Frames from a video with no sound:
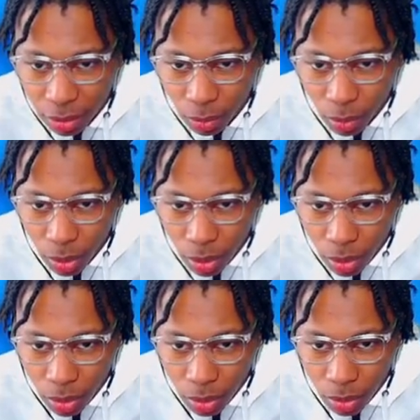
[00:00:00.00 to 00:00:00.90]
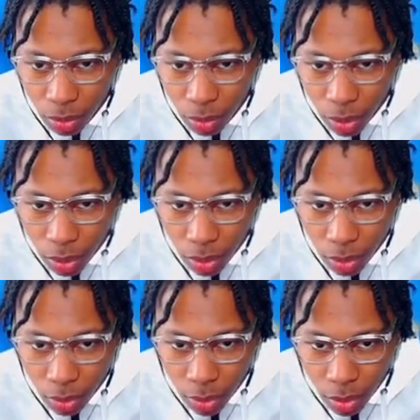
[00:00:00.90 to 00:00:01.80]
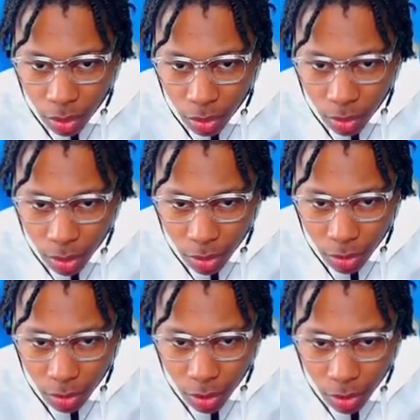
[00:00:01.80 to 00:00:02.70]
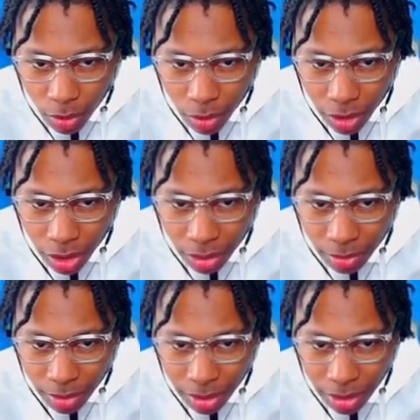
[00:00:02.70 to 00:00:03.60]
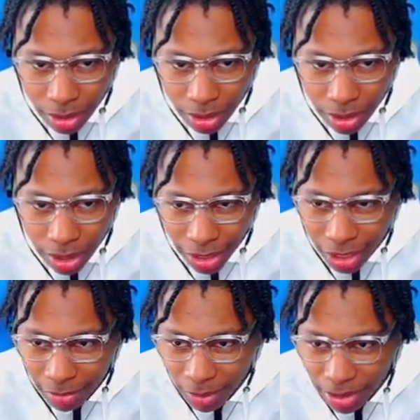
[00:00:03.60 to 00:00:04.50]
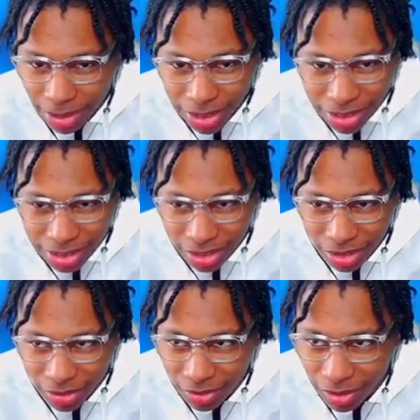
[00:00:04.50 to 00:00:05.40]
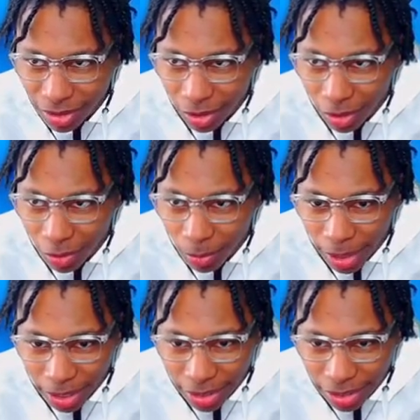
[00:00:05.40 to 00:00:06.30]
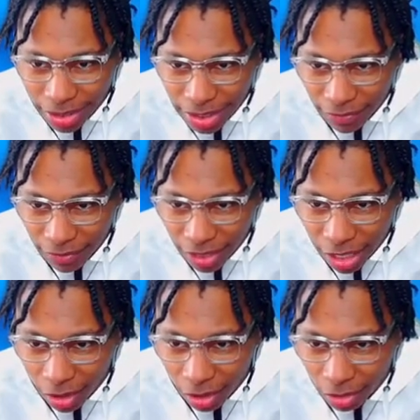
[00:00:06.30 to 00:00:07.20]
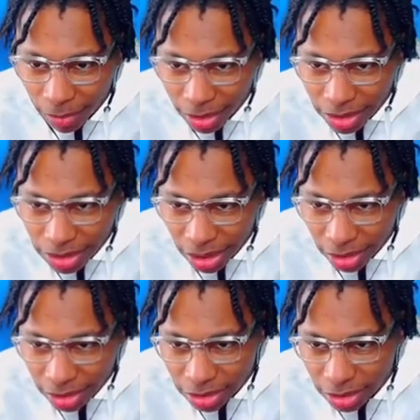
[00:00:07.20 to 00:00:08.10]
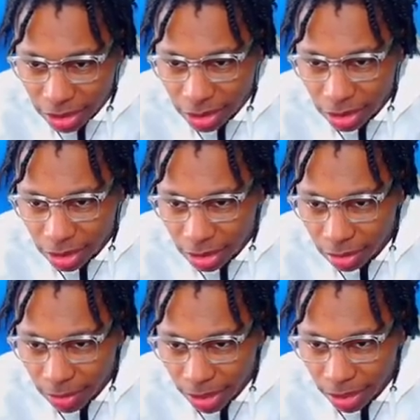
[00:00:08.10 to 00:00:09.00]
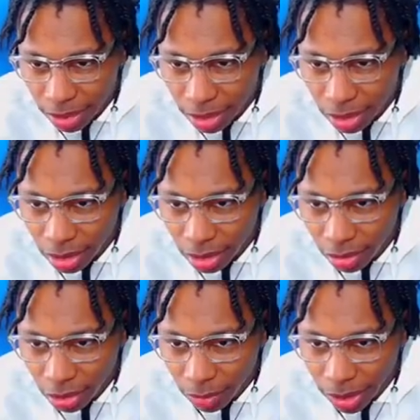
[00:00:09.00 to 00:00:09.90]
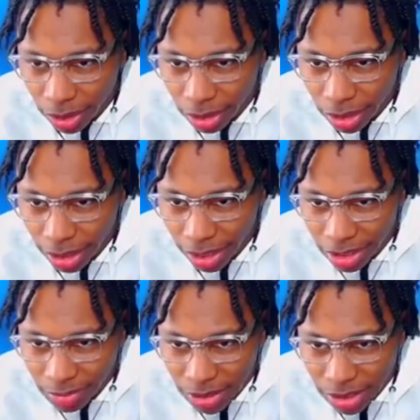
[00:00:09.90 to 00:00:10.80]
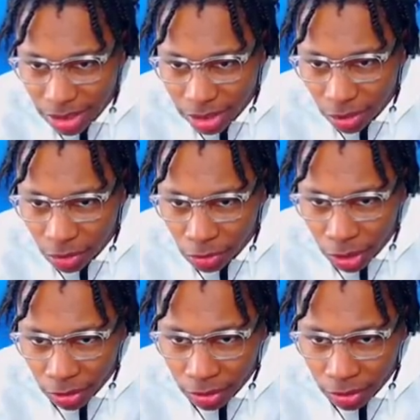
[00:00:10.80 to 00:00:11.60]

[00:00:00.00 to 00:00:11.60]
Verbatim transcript: Whoa, whoa, whoa, whoa, whoa. Hold up. I got to pay attention, yo. Oh my goodness, I forgot all about the challenge. Give me that. Hold on, wait. I gotta get some assists. Go, Hugo.